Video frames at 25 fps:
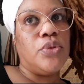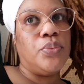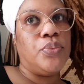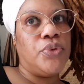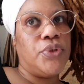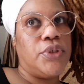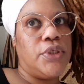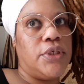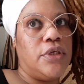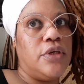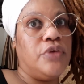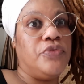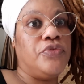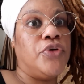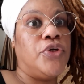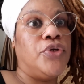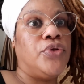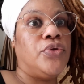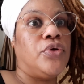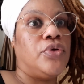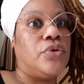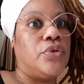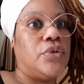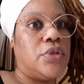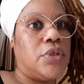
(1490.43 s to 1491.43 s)
put in there for you
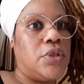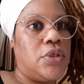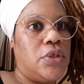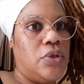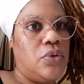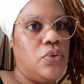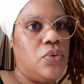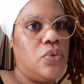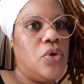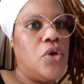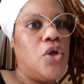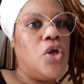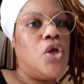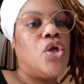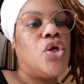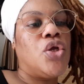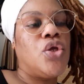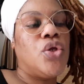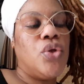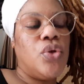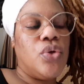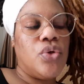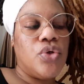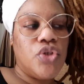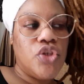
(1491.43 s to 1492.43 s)
to continue
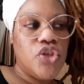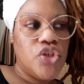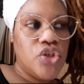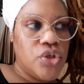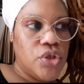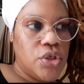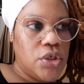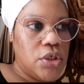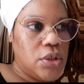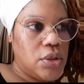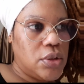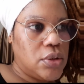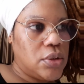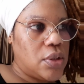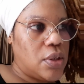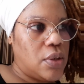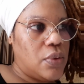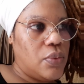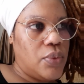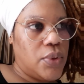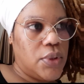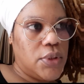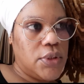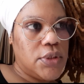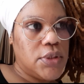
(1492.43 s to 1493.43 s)
your journey. I
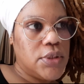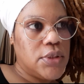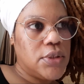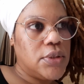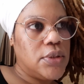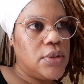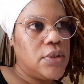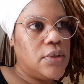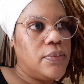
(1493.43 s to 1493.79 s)
went.